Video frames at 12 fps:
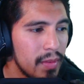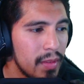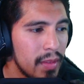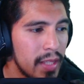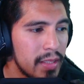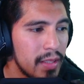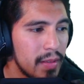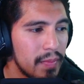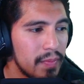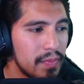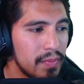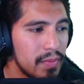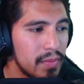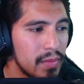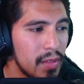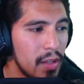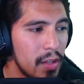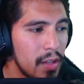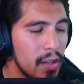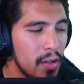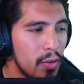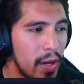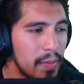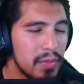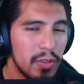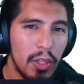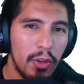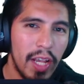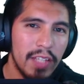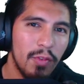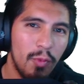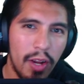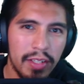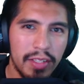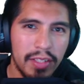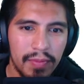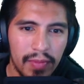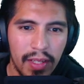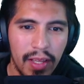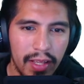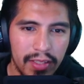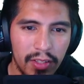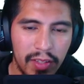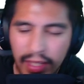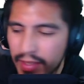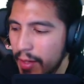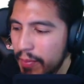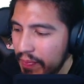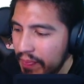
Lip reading: And that's it. All right, so thank you guys for watching. See you next time.